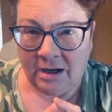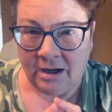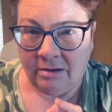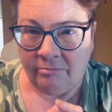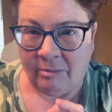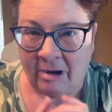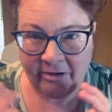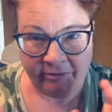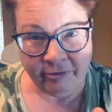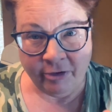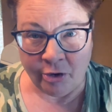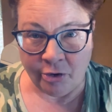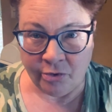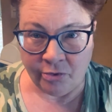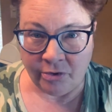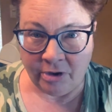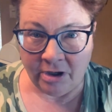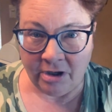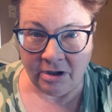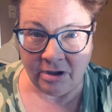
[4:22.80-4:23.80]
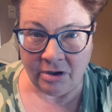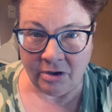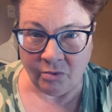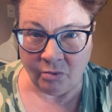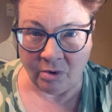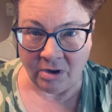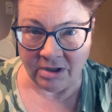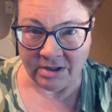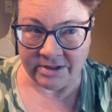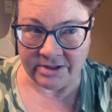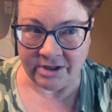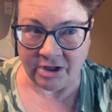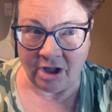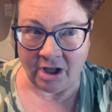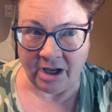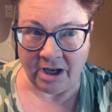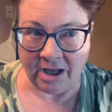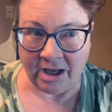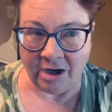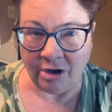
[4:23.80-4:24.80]
my phone was
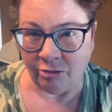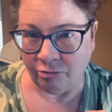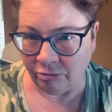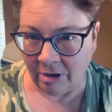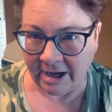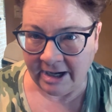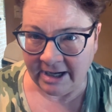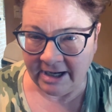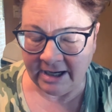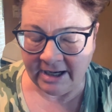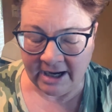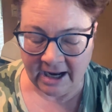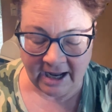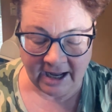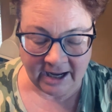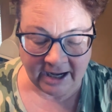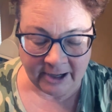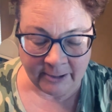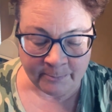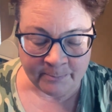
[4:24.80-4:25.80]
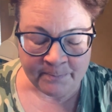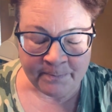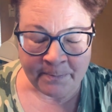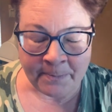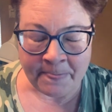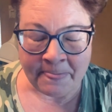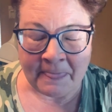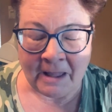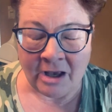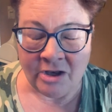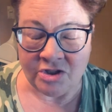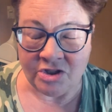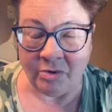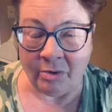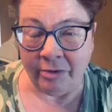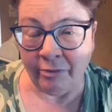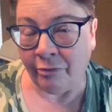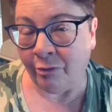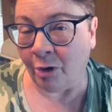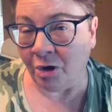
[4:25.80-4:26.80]
like ready to die. So
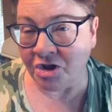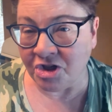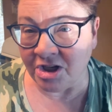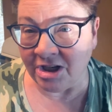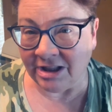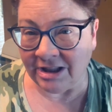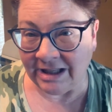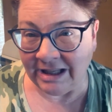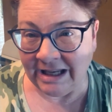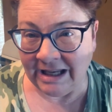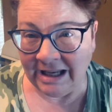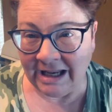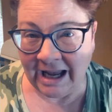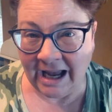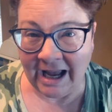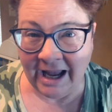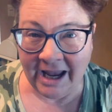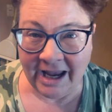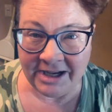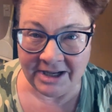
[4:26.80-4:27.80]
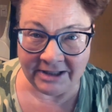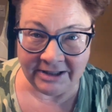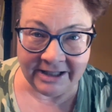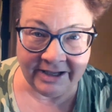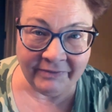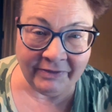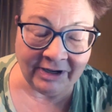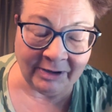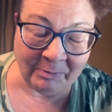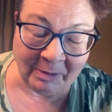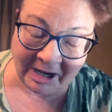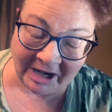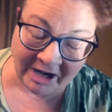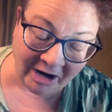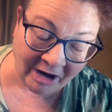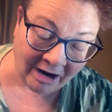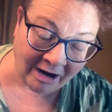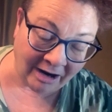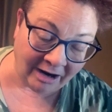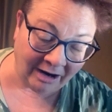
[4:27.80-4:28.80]
unfortunately, I had to leave it in my
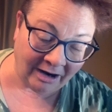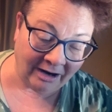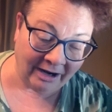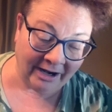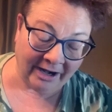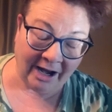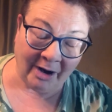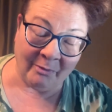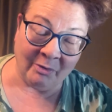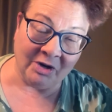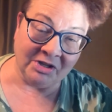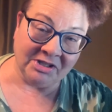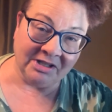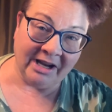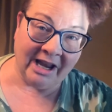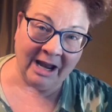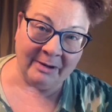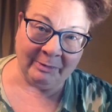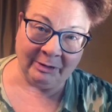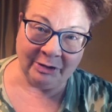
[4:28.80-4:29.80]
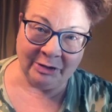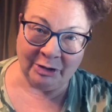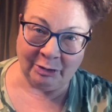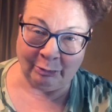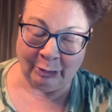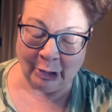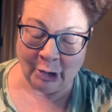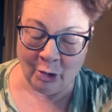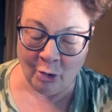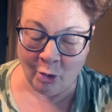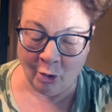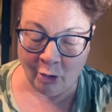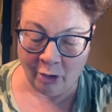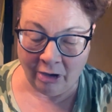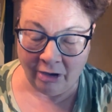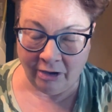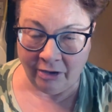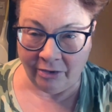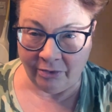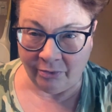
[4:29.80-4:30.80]
car and I wasn't able to
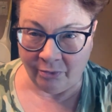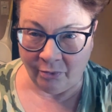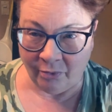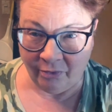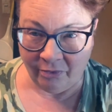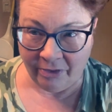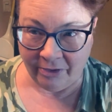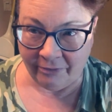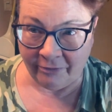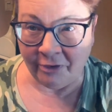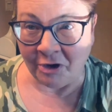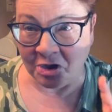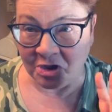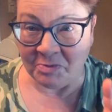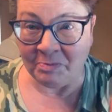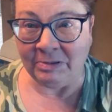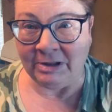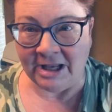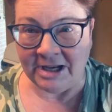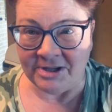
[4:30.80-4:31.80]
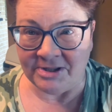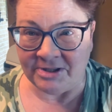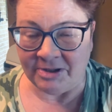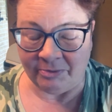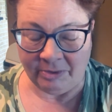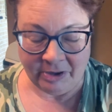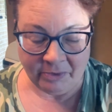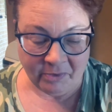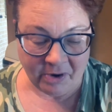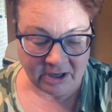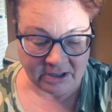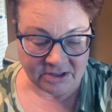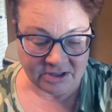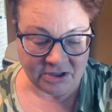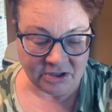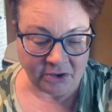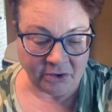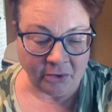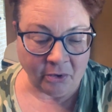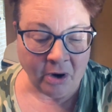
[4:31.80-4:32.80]
record the first place that we went
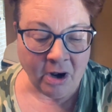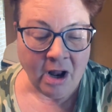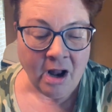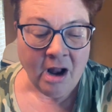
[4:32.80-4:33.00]
to.